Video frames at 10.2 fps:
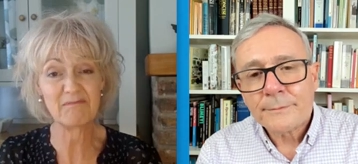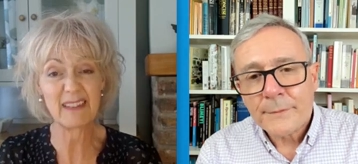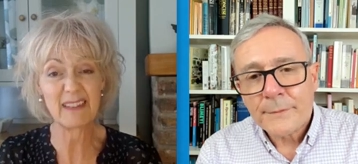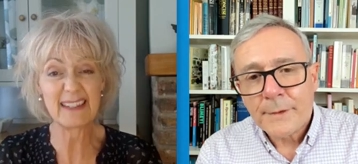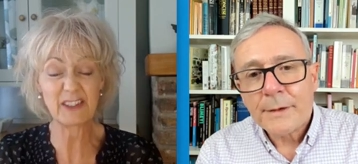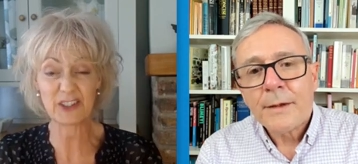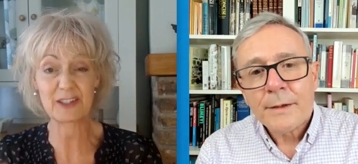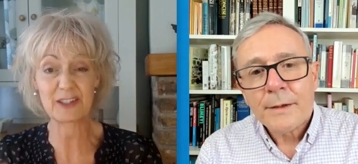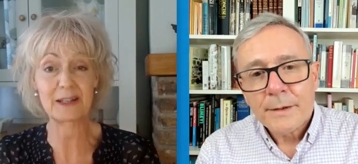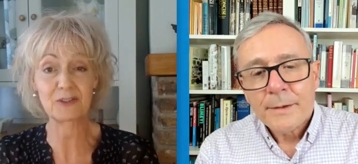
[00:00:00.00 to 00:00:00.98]
Speaker 1: Um, is it
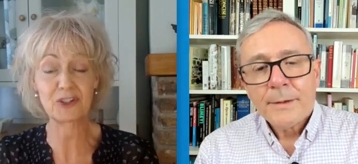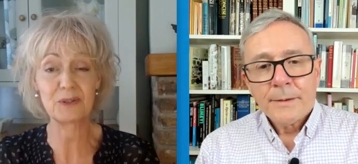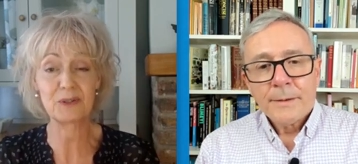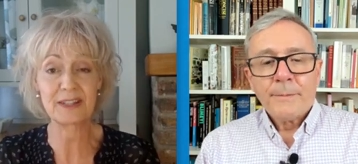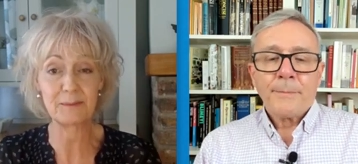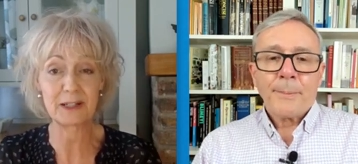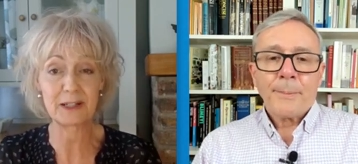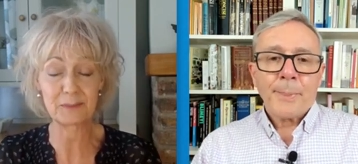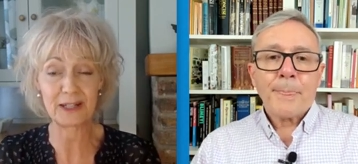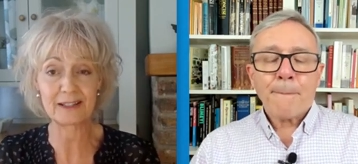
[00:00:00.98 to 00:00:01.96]
just about choosing
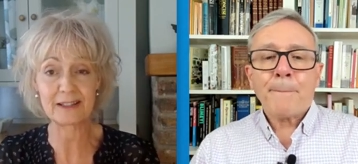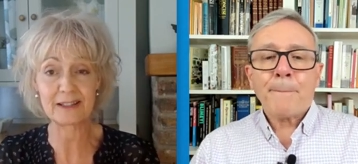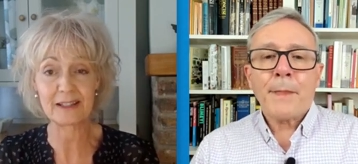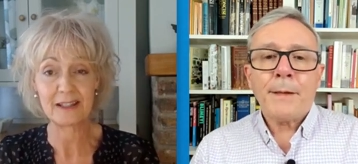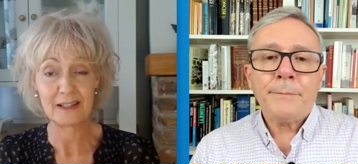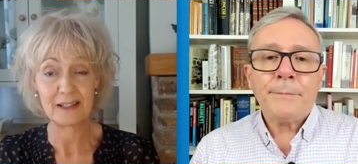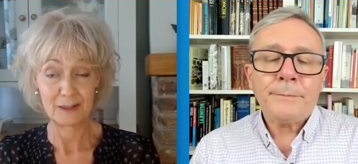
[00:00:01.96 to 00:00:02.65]
my brand